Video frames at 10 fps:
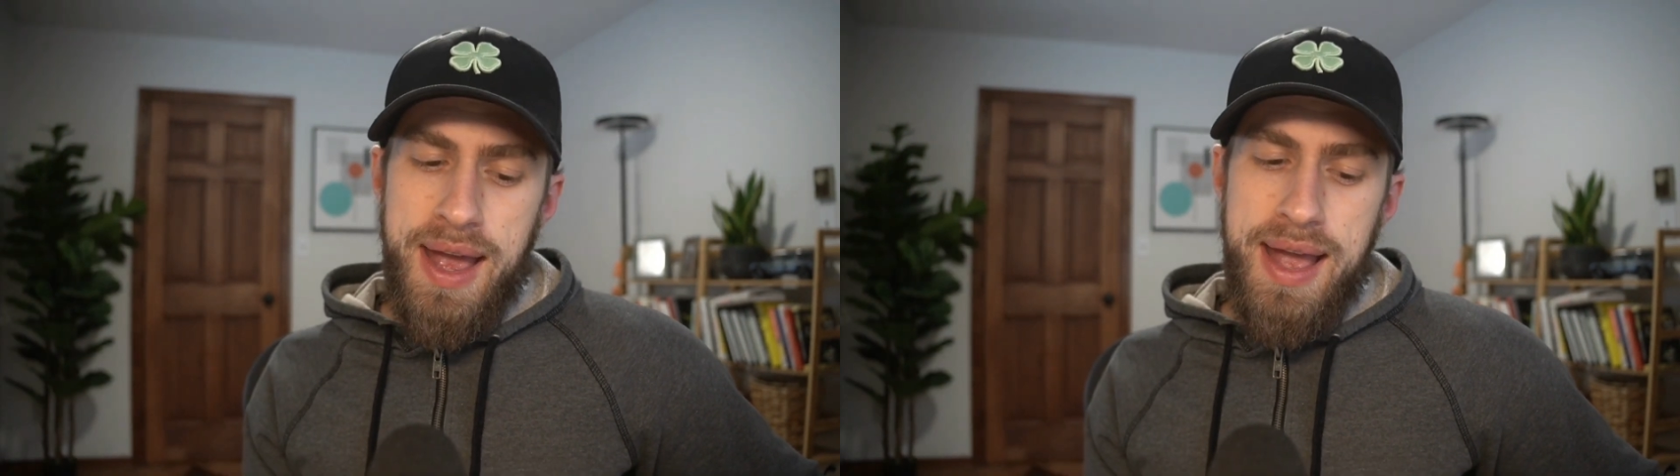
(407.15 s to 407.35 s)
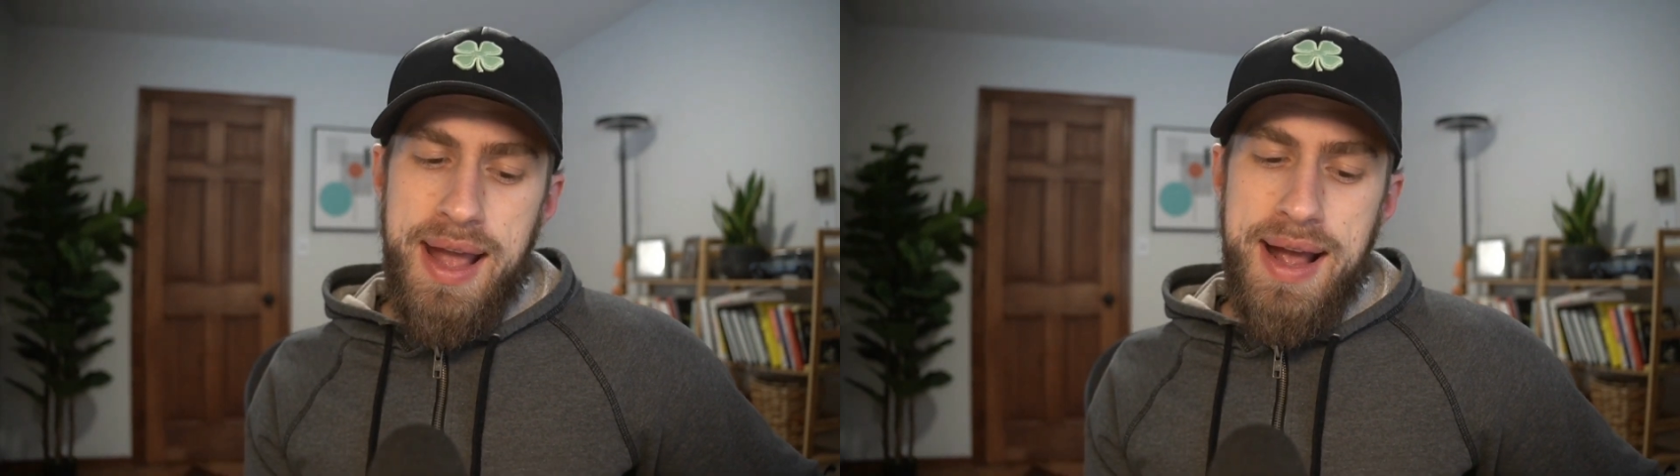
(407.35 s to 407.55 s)

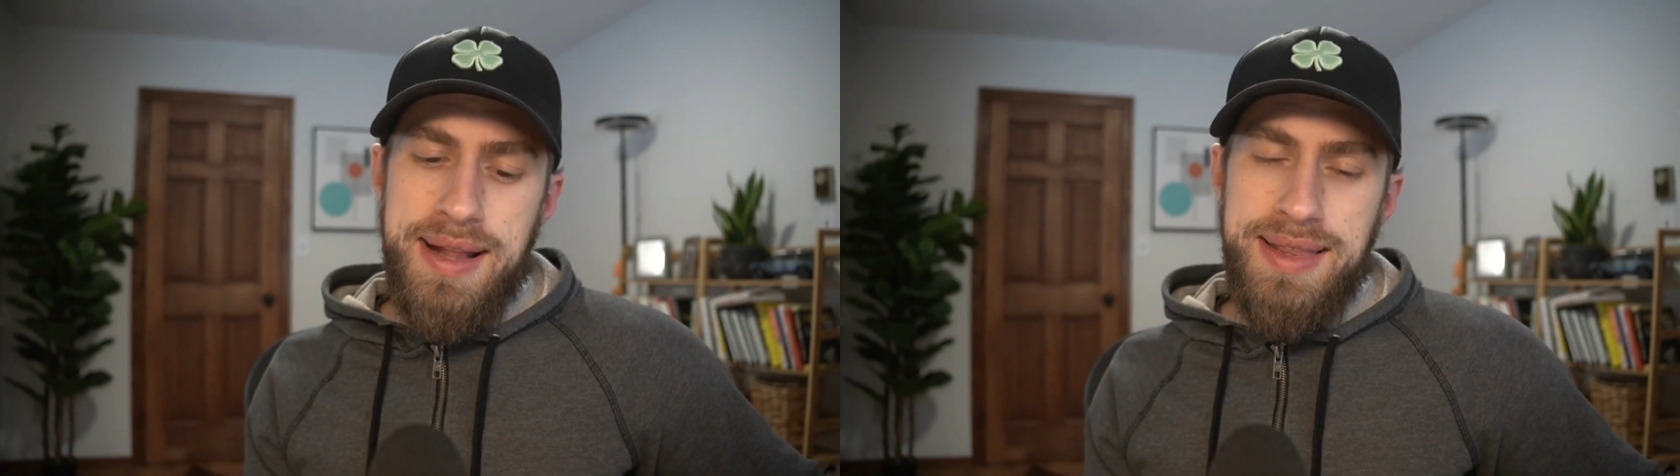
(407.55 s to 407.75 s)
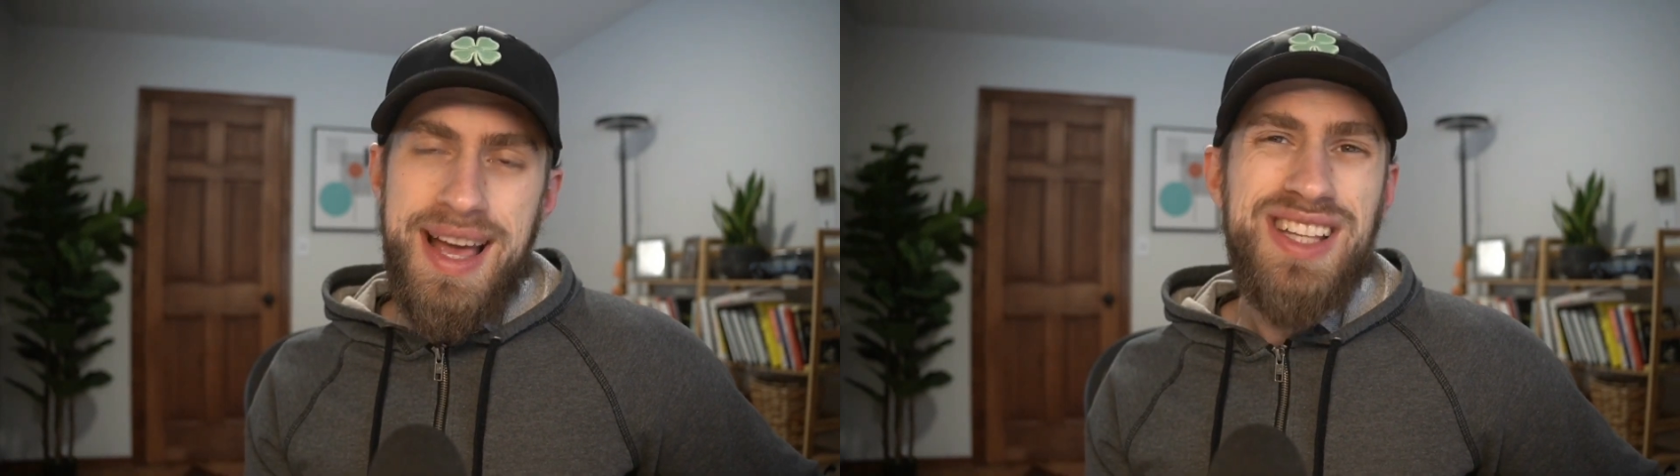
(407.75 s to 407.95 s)

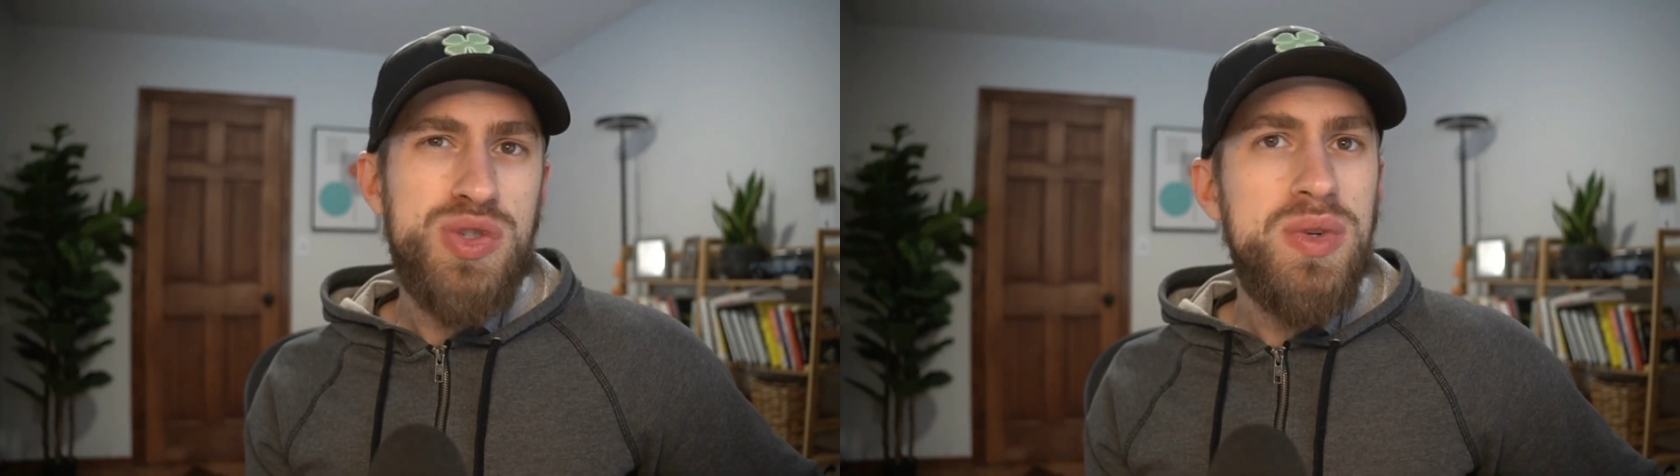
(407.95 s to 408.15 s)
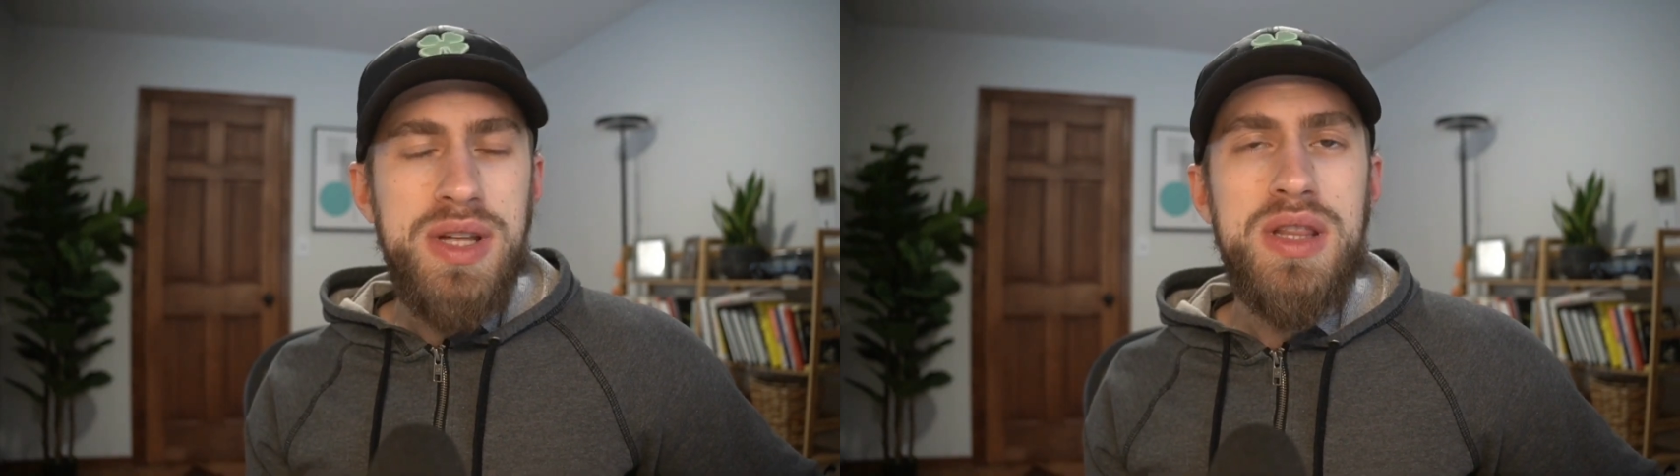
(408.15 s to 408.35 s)
And
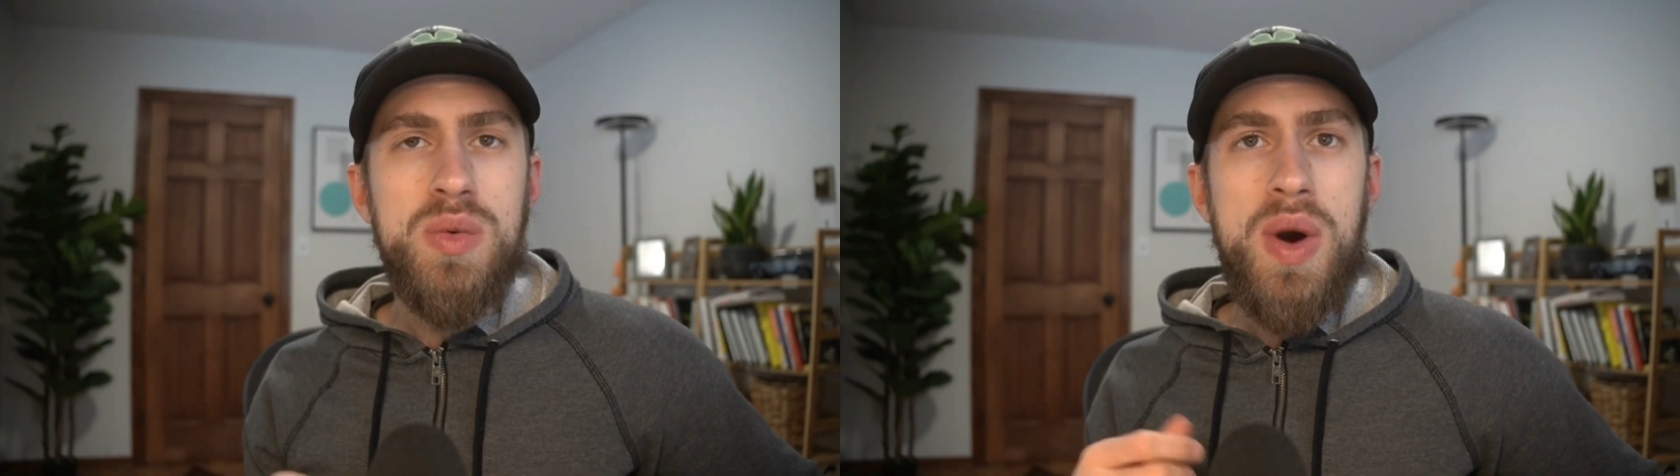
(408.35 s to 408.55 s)
that's really the